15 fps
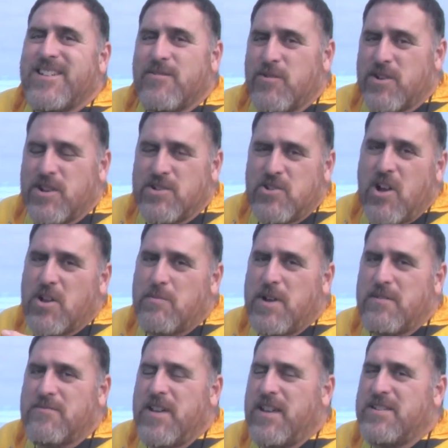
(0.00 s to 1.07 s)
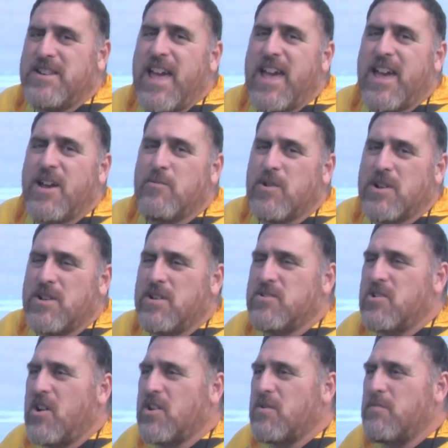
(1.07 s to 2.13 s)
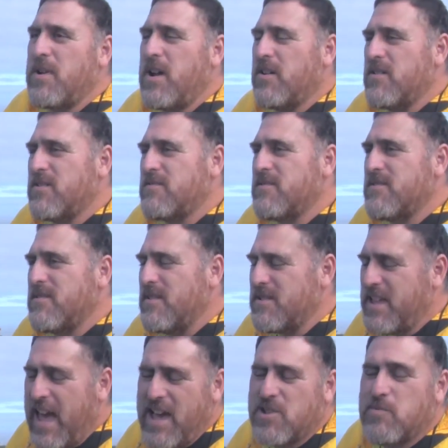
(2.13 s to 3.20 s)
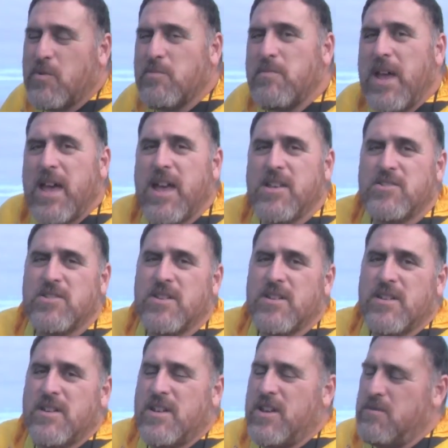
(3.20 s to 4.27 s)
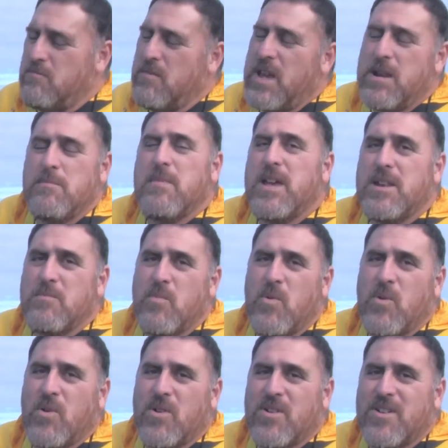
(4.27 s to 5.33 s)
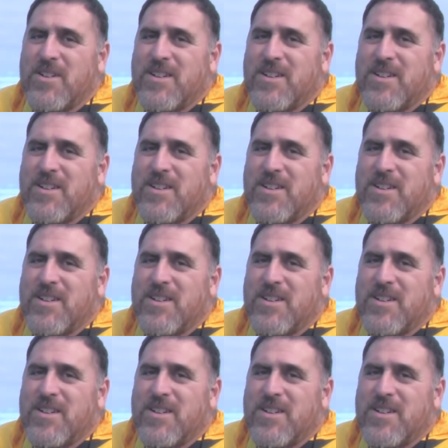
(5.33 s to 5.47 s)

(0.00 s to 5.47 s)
We're going to talk about Van Damme. We're going to talk about Caspar Beach and many, many more.